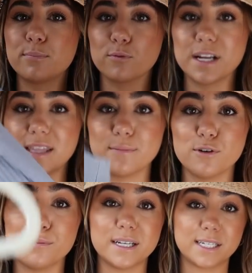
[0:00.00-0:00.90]

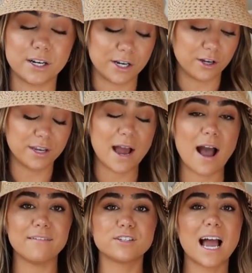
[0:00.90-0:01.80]
breathable material. Now
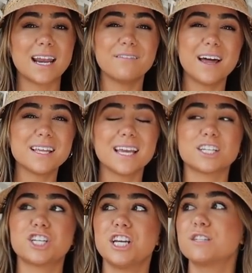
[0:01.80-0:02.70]
I've kind of had to like
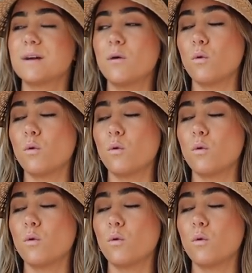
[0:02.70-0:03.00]
change my